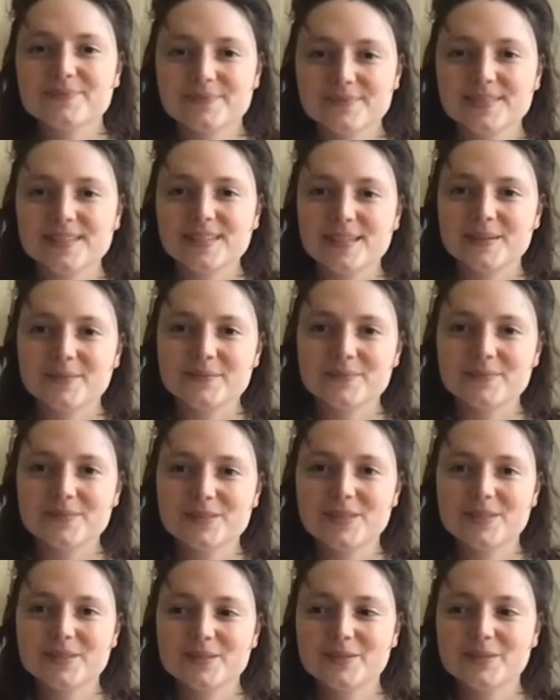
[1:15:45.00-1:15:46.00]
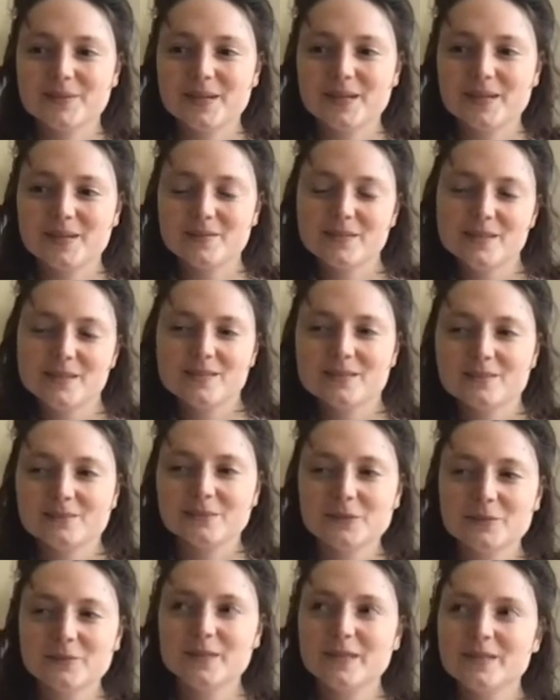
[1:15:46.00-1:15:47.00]
yeah so that these
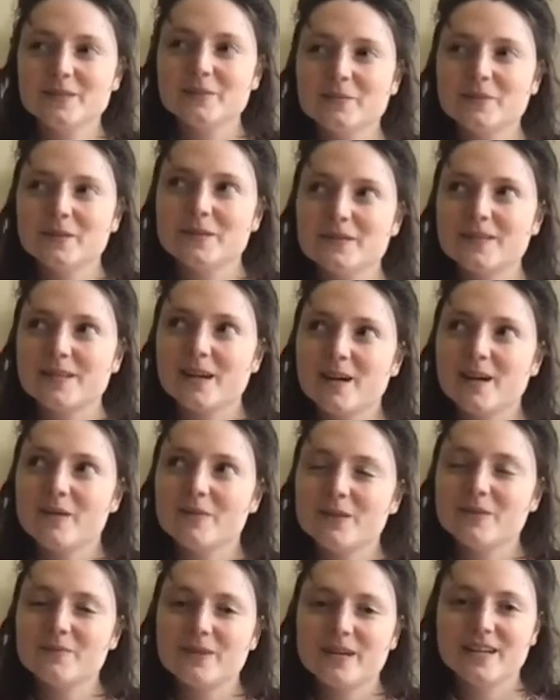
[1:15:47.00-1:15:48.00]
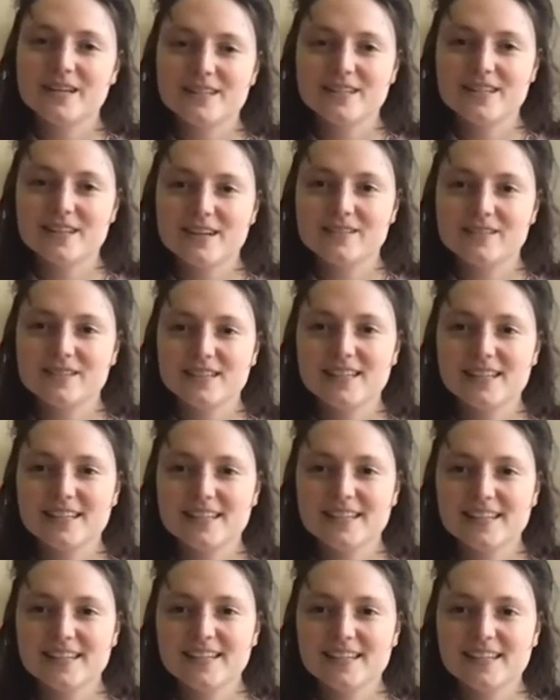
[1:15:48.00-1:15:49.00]
would be the ones that come in mind now
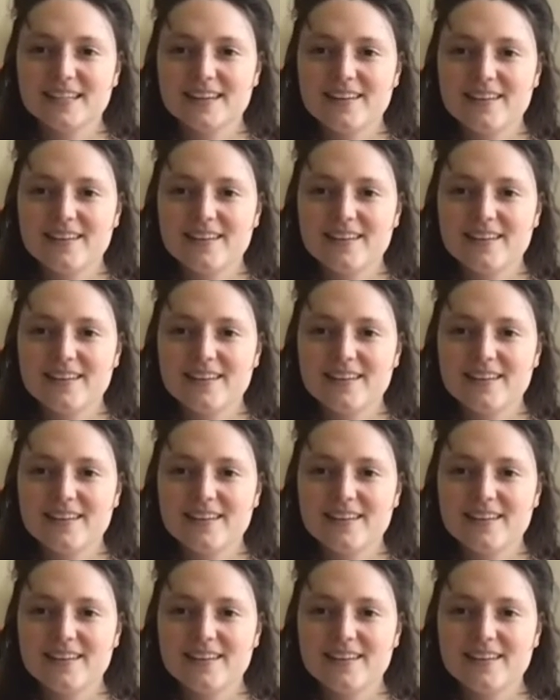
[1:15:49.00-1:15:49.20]
oh.